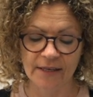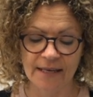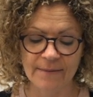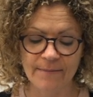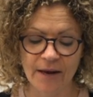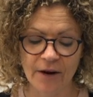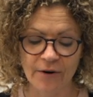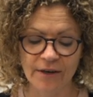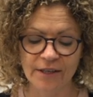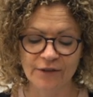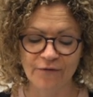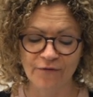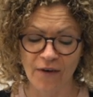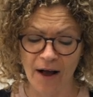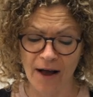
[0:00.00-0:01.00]
He married his
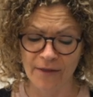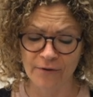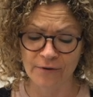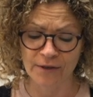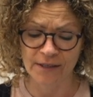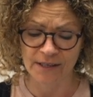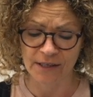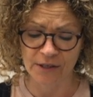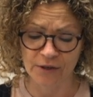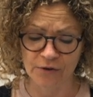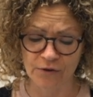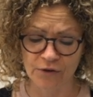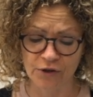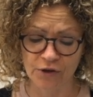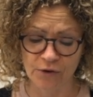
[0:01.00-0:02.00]
father's
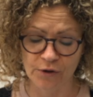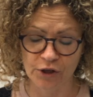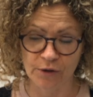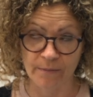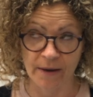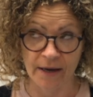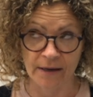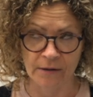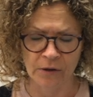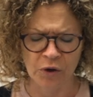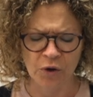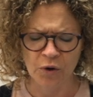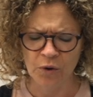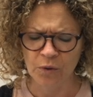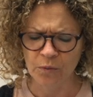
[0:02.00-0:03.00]
sister, Jochebed,
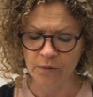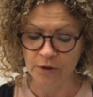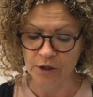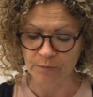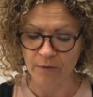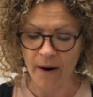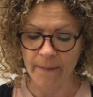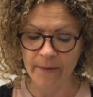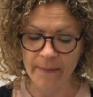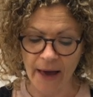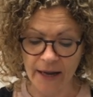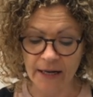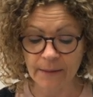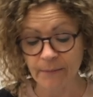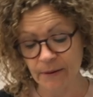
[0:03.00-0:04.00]
which is
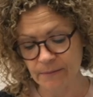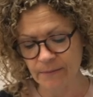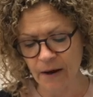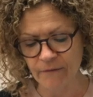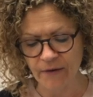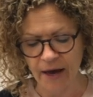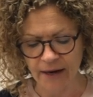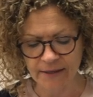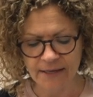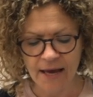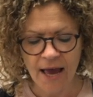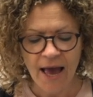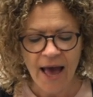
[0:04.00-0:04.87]
problematic, but a fact.